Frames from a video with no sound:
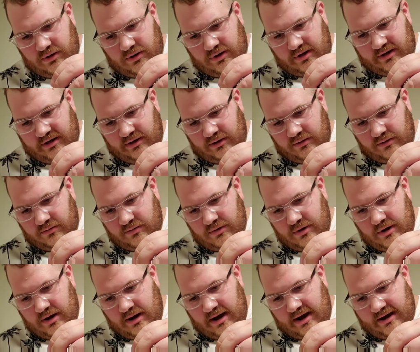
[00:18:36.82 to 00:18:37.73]
you know,
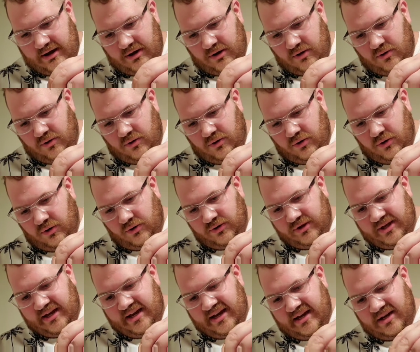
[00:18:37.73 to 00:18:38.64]
I can go a
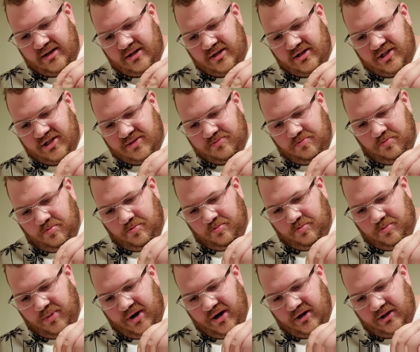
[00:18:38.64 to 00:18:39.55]
whole day and just
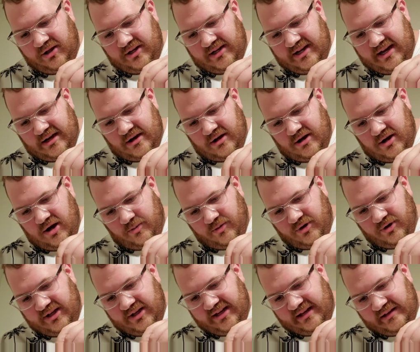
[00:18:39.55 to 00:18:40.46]
barely take a
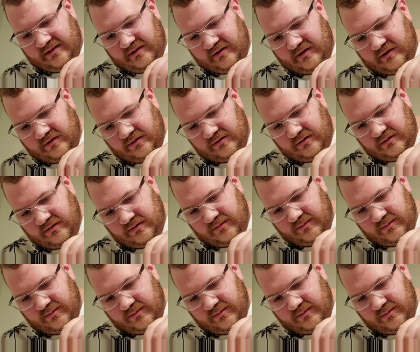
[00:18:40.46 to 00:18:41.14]
couple hits.